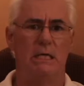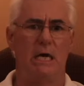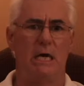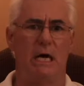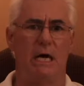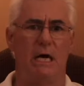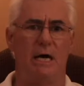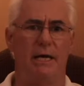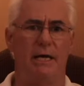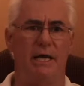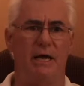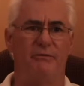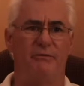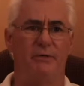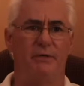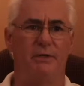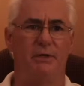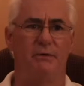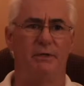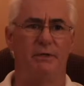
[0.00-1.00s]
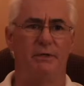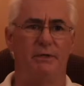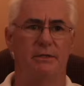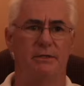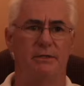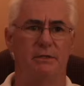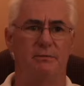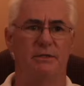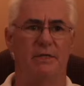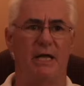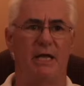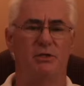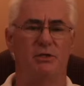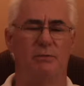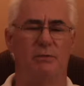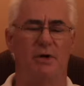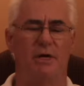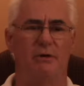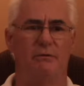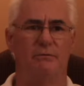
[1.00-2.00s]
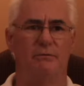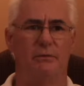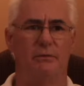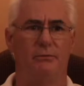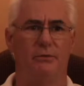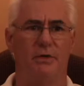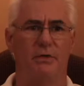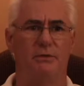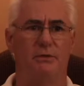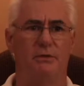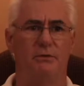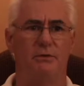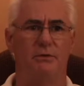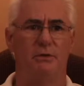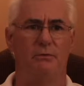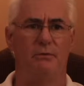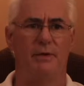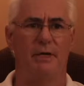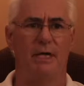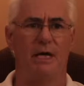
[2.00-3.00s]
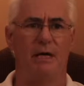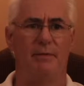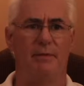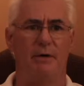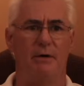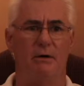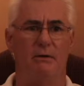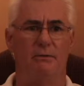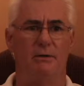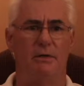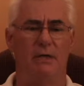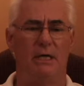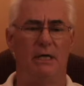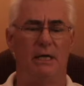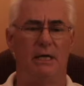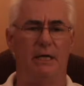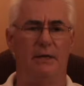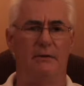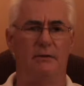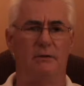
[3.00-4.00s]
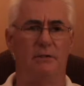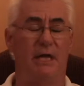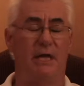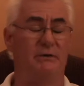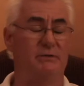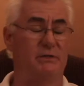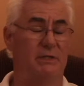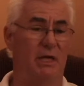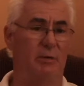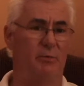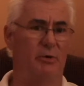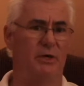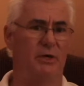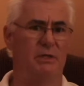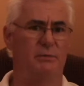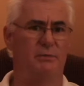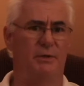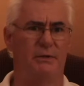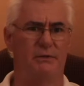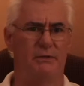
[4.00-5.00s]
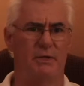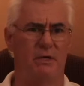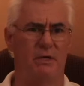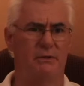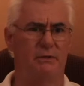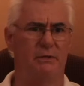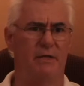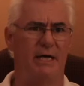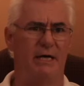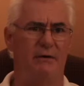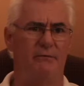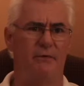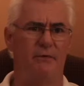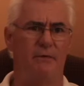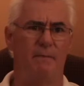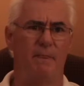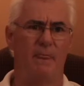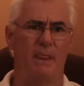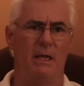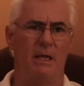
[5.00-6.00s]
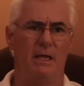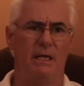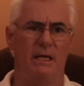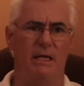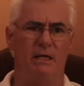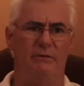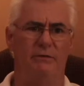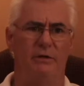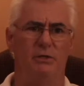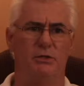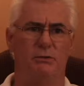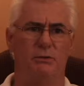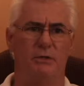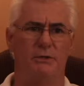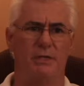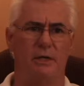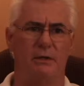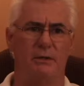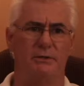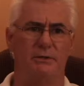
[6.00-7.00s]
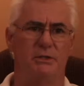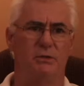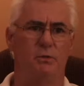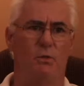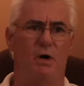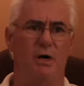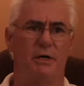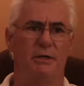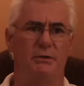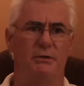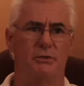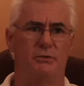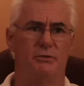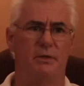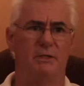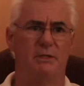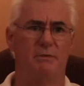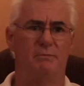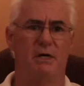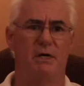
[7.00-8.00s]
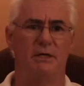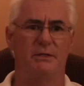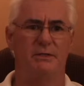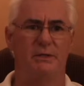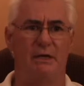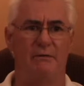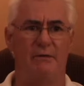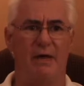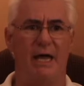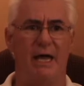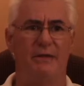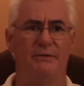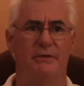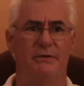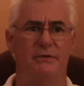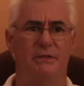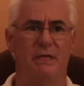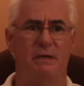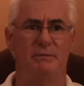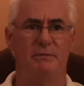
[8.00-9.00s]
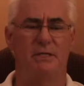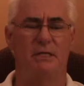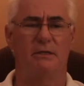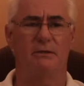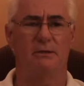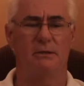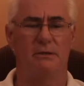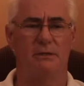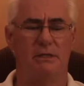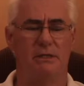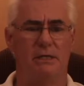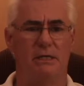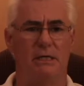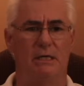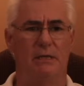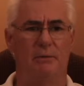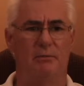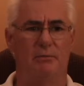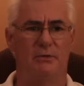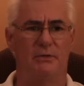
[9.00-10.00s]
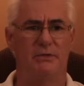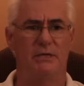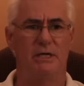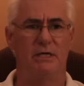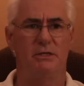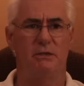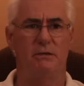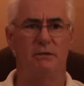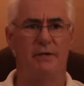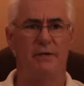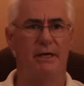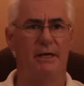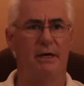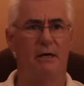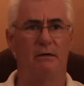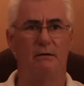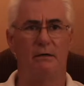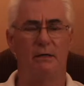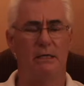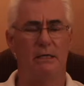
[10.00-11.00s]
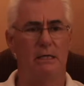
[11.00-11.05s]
And after doing a substantial amount of research and reading on my own, and there's a lot of celebrities, but there's also a lot of individuals that are just walking the streets among us that have had this stem cell procedure that are